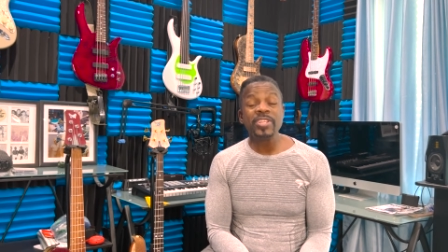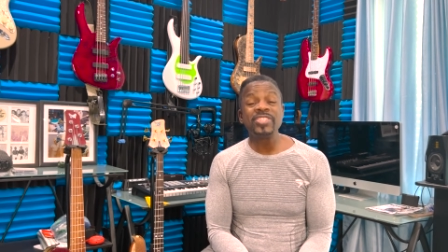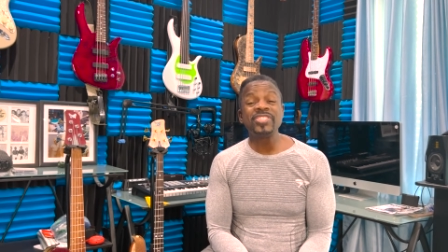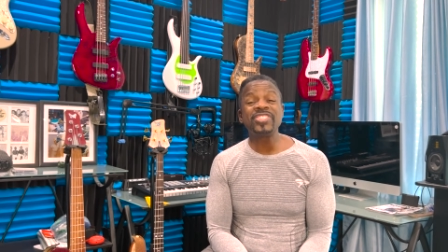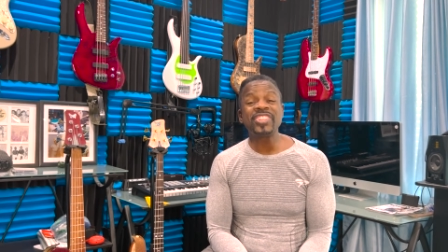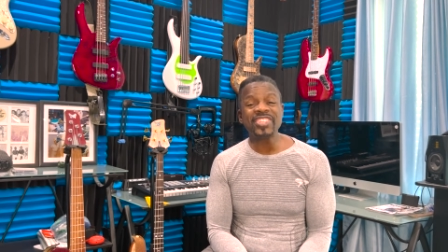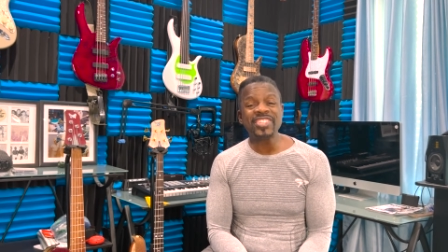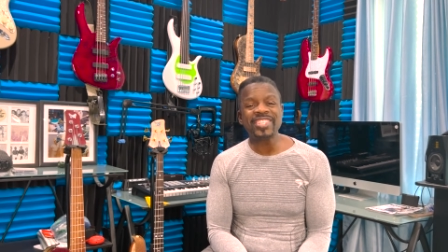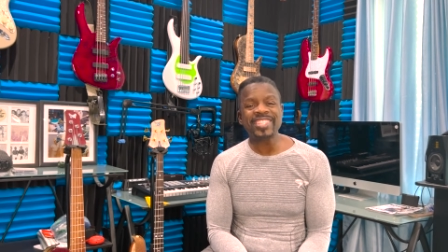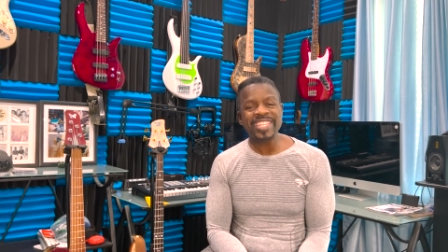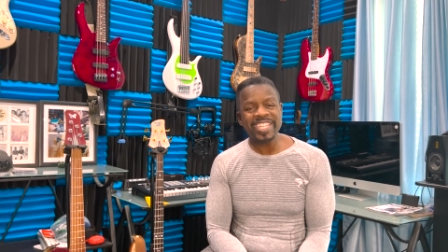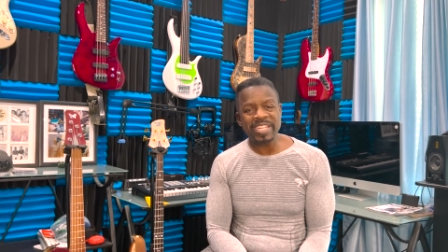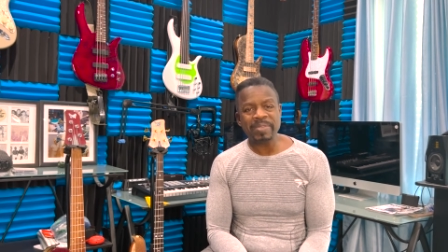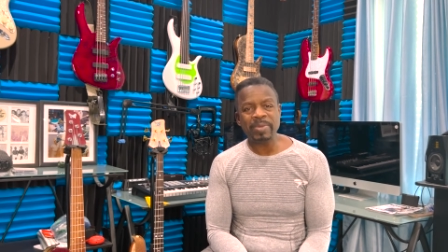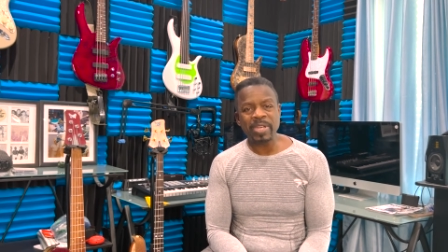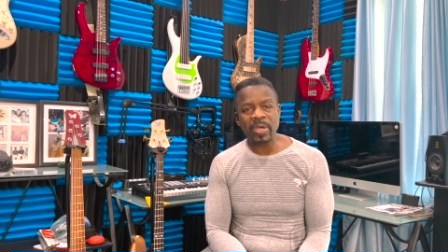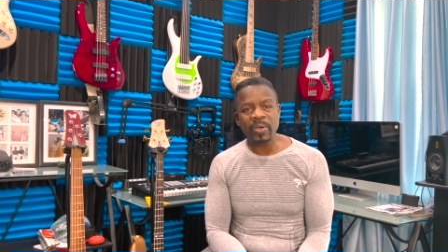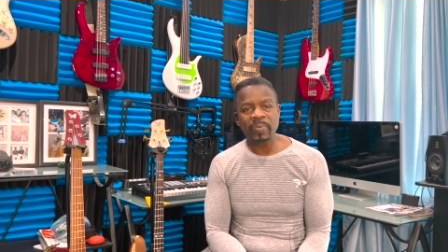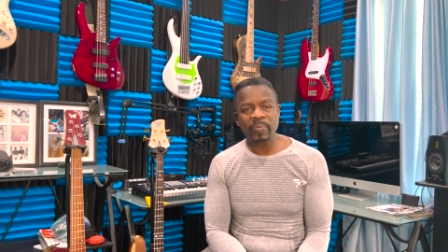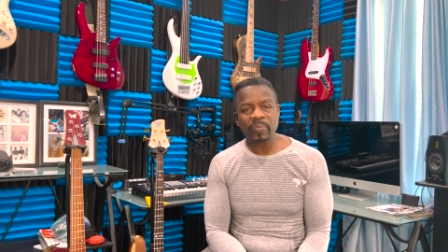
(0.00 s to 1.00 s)
Just think
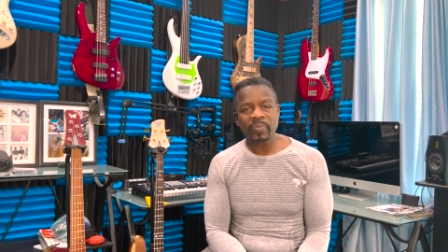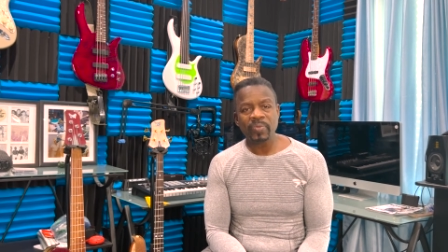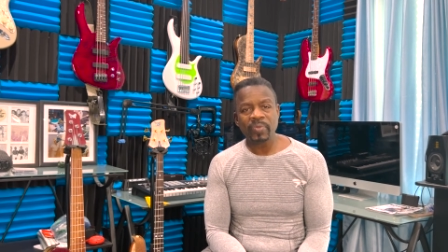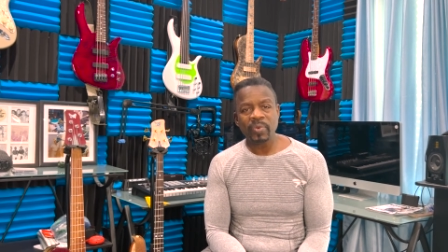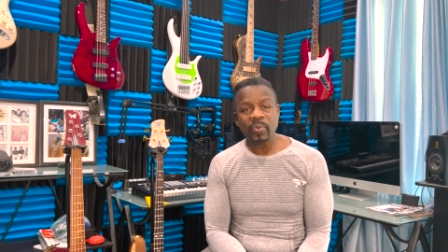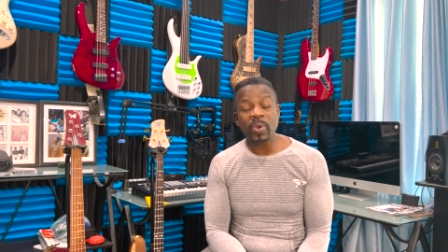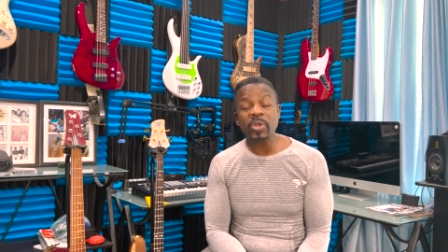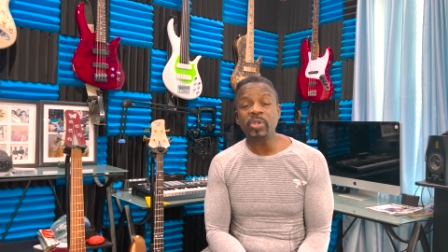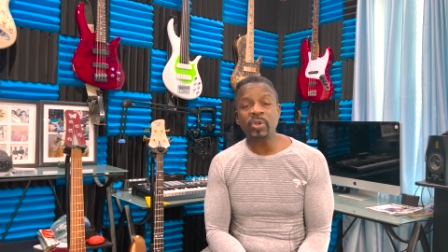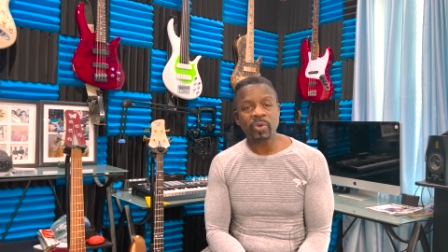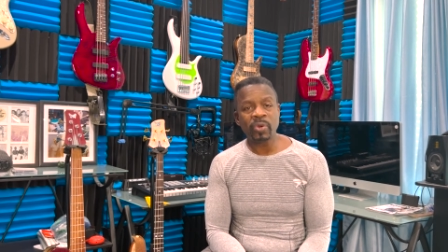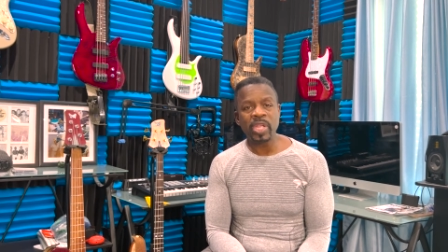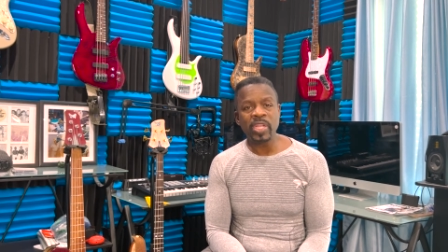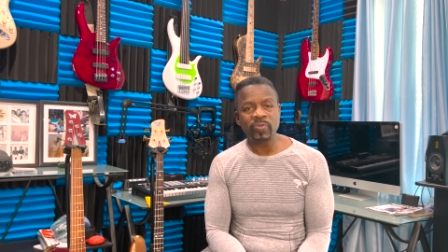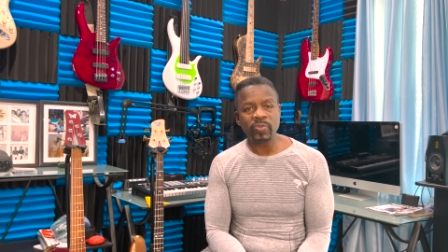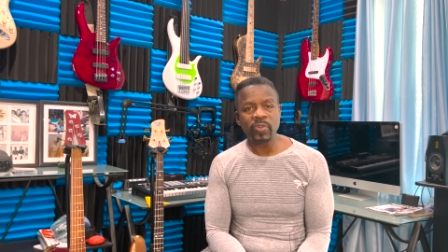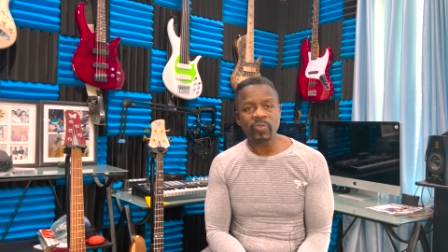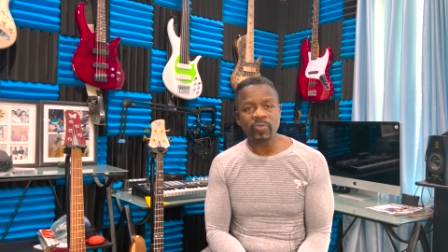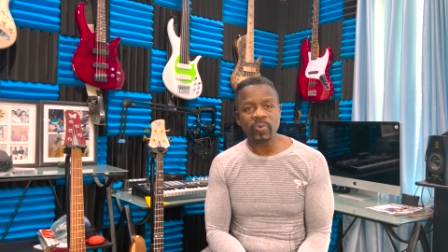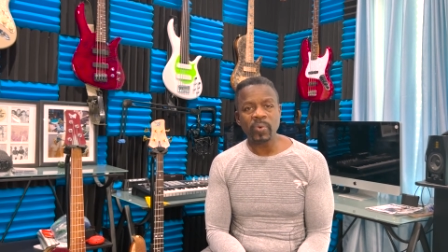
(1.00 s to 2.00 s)
about what you're
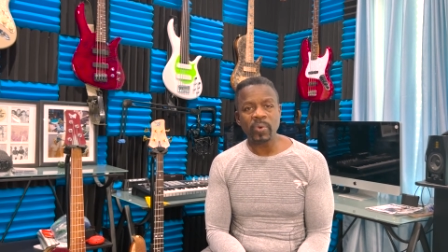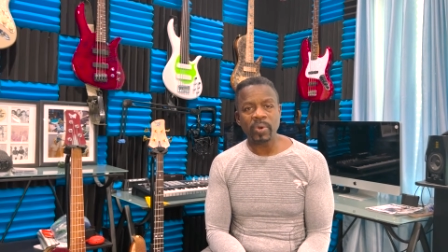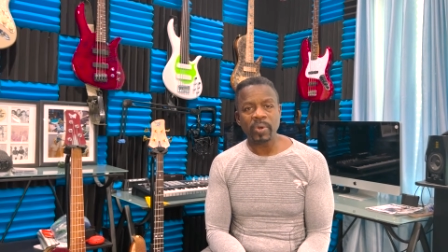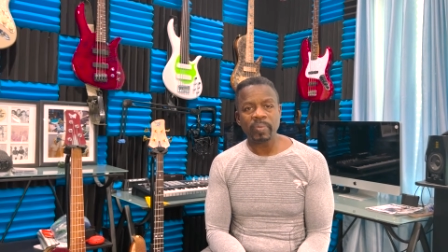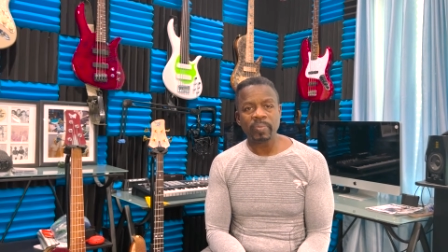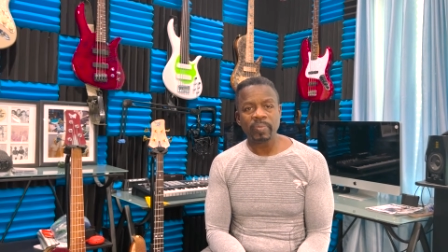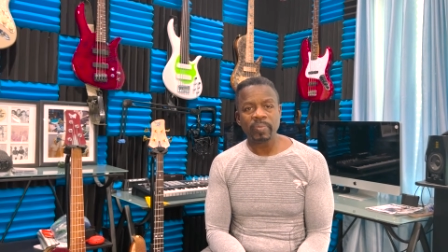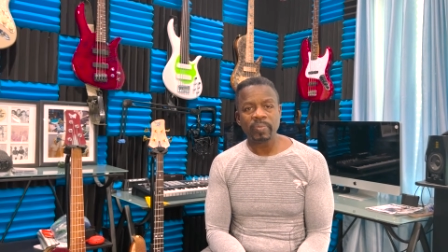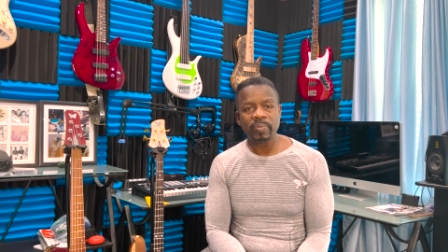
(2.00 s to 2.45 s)
grateful for